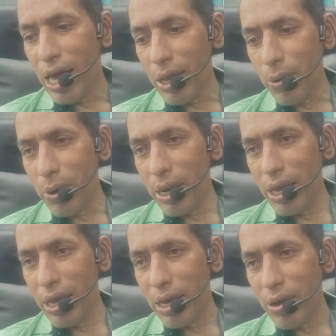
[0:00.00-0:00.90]
and
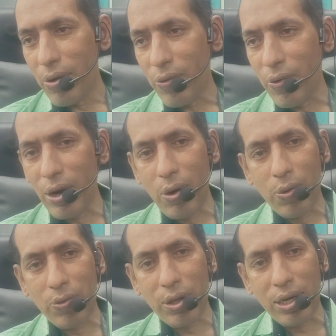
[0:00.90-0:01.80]
only 1
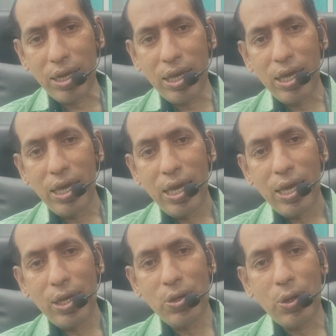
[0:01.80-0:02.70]
out of 30
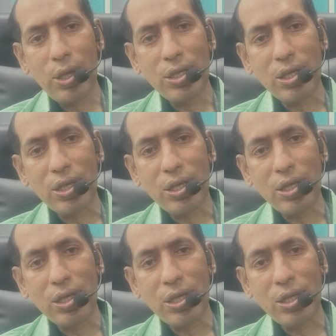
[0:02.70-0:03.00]
is on the